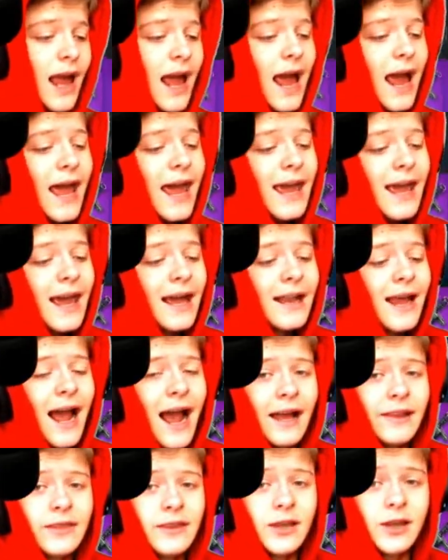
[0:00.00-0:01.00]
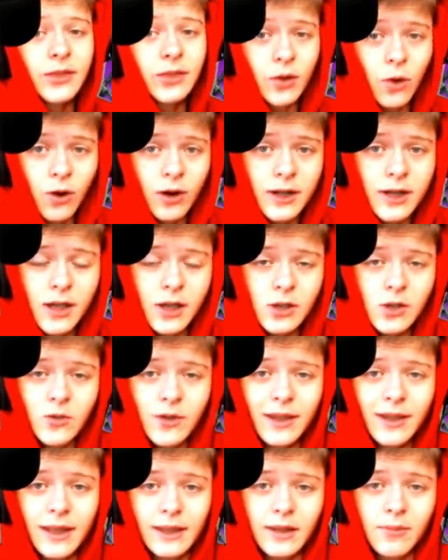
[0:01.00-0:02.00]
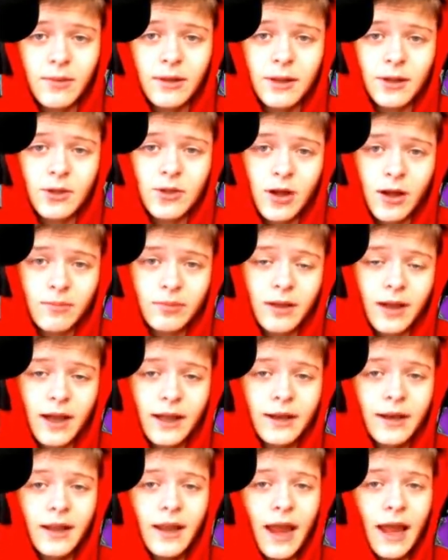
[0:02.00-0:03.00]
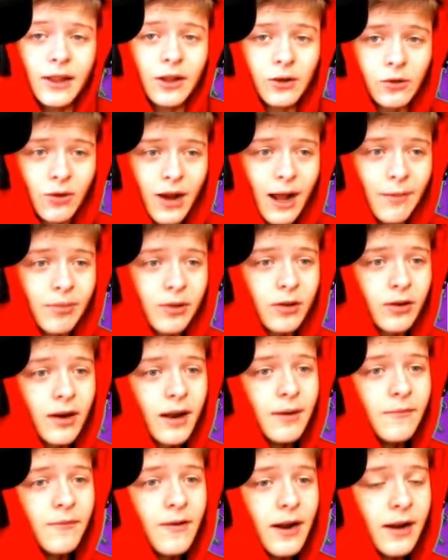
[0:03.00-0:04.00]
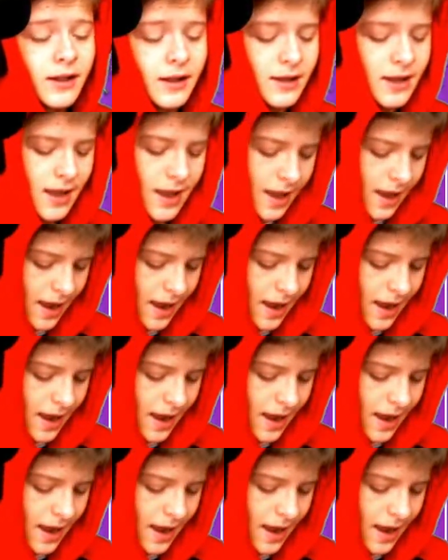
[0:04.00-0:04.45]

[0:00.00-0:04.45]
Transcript: and at the Authority, you can get the mythic Drum Gun and the Grappler, and finally,